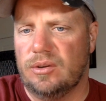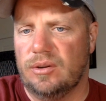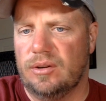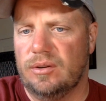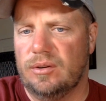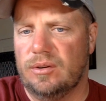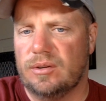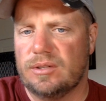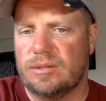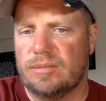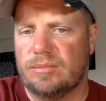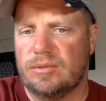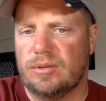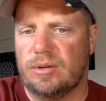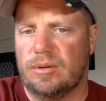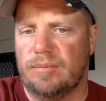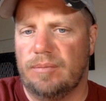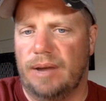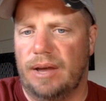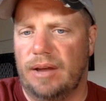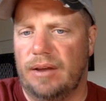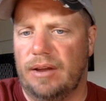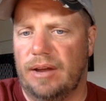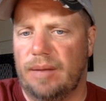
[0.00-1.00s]
doing some sort of
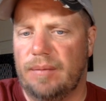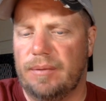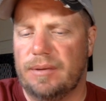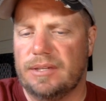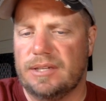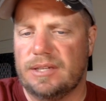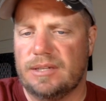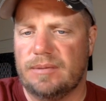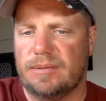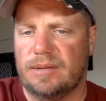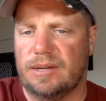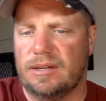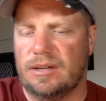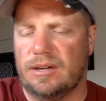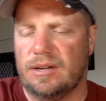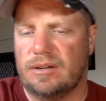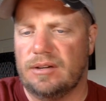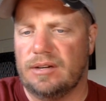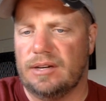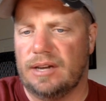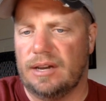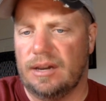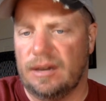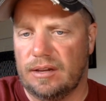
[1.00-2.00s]
mild hybrid system in the
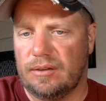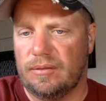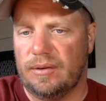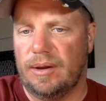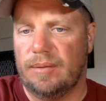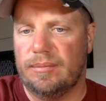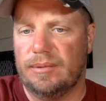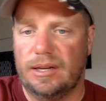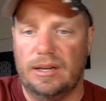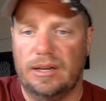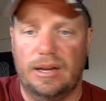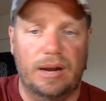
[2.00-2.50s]
Tundra, kind of like Ram did.